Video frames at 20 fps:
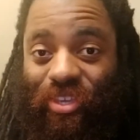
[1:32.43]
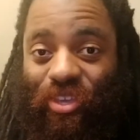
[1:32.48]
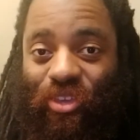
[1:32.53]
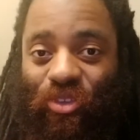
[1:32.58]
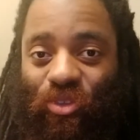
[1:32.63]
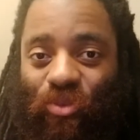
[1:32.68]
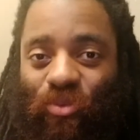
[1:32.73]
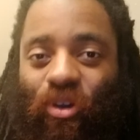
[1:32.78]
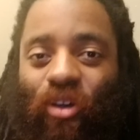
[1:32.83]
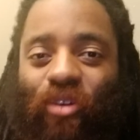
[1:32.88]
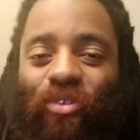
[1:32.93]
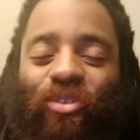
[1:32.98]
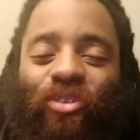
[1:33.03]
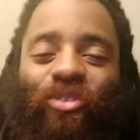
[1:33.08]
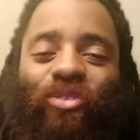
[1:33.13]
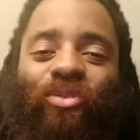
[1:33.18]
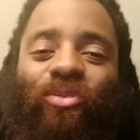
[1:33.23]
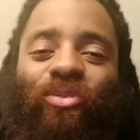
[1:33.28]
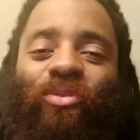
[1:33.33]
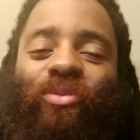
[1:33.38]
You are the
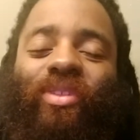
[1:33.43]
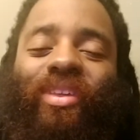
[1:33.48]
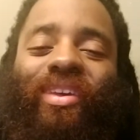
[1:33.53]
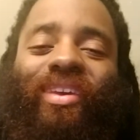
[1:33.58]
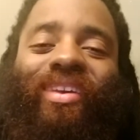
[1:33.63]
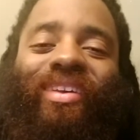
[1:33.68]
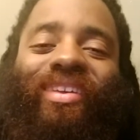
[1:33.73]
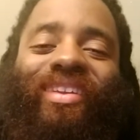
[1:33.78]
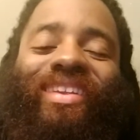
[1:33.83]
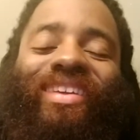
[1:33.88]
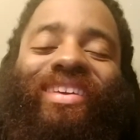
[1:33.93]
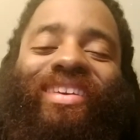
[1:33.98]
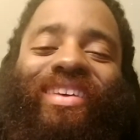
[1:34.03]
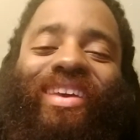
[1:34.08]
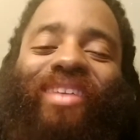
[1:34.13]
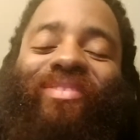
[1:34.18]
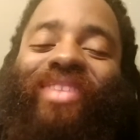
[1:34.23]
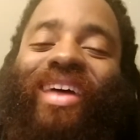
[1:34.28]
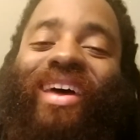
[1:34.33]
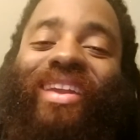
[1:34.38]
truth. And
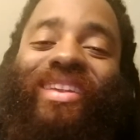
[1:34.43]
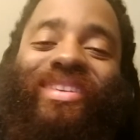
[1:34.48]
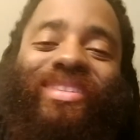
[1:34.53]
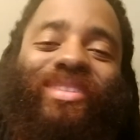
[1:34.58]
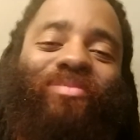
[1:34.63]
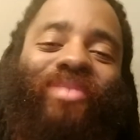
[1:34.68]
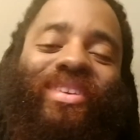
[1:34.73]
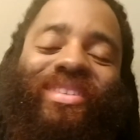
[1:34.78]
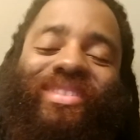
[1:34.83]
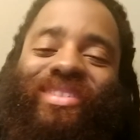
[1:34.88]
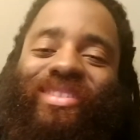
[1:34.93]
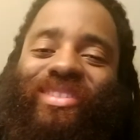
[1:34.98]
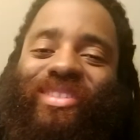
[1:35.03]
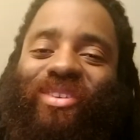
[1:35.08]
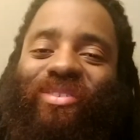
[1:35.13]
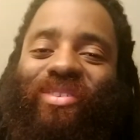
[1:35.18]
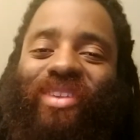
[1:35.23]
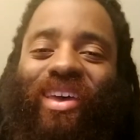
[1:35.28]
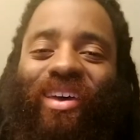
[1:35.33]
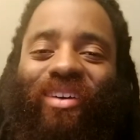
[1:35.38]
if that doesn't make sense to
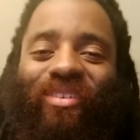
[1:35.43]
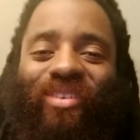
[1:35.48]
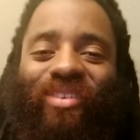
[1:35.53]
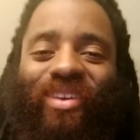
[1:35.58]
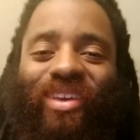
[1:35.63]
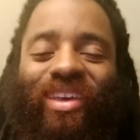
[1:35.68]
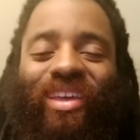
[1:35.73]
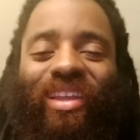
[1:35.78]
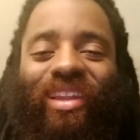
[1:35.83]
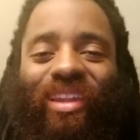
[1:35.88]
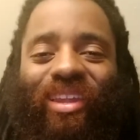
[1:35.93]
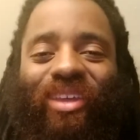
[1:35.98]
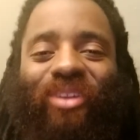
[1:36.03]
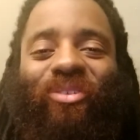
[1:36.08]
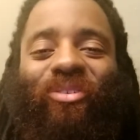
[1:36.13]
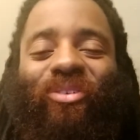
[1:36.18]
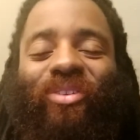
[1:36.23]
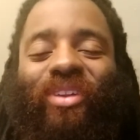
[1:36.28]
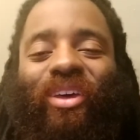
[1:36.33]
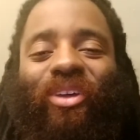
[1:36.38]
you now, later
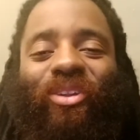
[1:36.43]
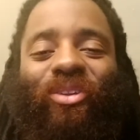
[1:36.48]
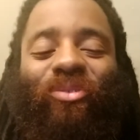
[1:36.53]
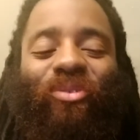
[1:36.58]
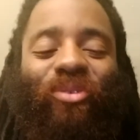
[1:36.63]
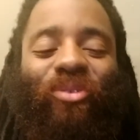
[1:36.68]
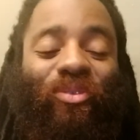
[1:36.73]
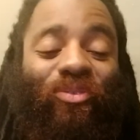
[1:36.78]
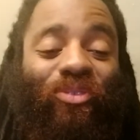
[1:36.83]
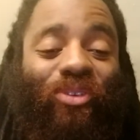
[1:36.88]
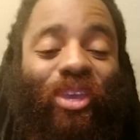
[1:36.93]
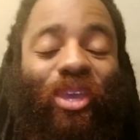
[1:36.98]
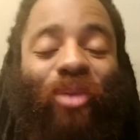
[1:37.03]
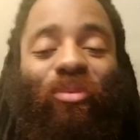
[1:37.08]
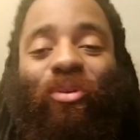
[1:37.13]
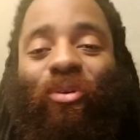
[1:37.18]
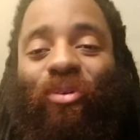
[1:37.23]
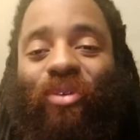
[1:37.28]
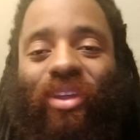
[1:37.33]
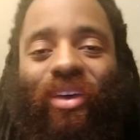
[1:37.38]
on down the road, if you keep
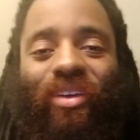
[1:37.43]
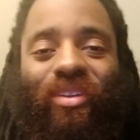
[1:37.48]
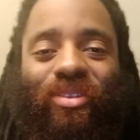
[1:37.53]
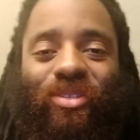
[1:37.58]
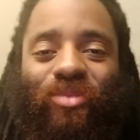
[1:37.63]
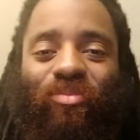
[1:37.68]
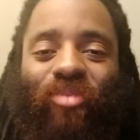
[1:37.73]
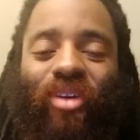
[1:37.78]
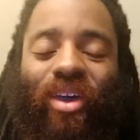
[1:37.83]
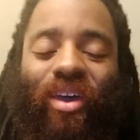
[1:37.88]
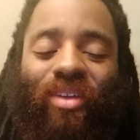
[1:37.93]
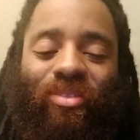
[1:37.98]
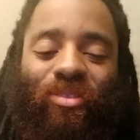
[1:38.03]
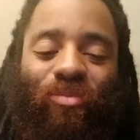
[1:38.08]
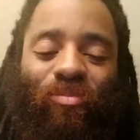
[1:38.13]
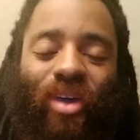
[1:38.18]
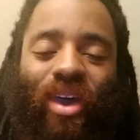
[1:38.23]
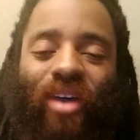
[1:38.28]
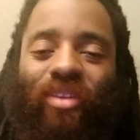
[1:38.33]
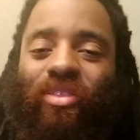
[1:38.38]
going down this path, the
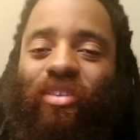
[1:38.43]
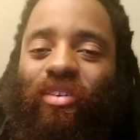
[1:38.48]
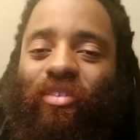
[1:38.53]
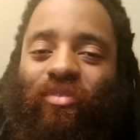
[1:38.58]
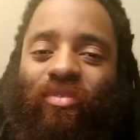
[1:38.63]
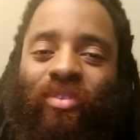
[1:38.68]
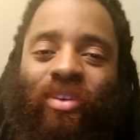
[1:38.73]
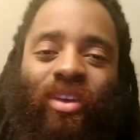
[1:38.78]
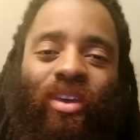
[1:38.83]
path of